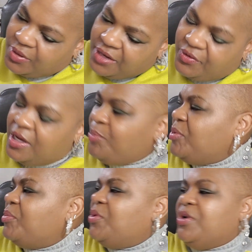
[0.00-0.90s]
we have a
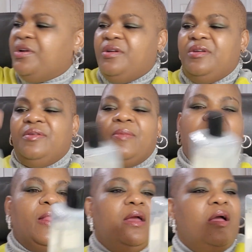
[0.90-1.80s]
couple more.
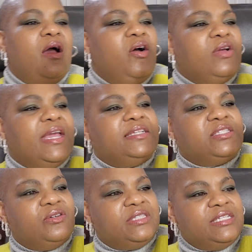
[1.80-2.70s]
Okay,
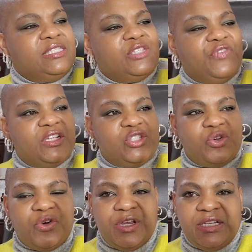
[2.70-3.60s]
so this is
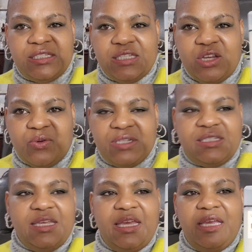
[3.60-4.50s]
Victoria's
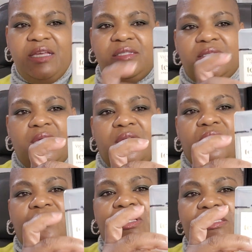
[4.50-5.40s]
Secret Tease.
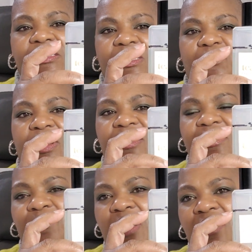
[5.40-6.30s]
You can see where
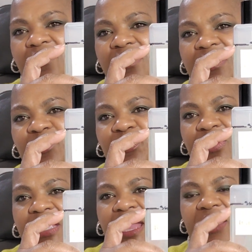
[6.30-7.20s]
it's marked. That's
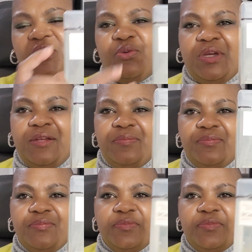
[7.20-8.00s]
pretty accurate.